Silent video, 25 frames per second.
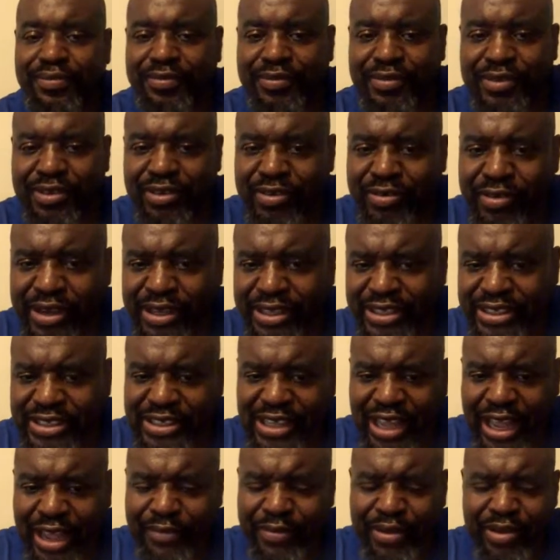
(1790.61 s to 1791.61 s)
the great
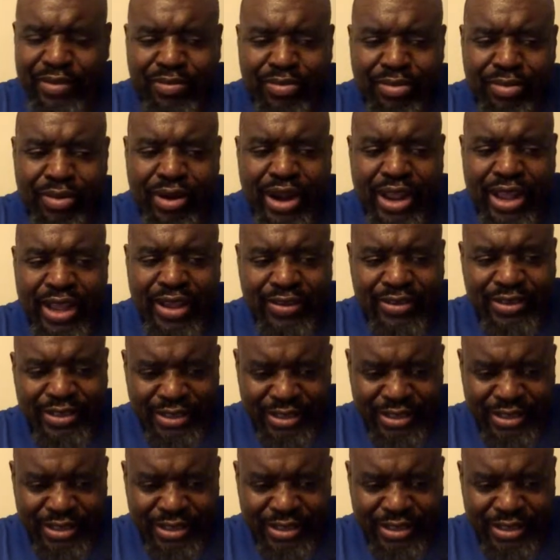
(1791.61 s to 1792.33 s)
Simon Brown,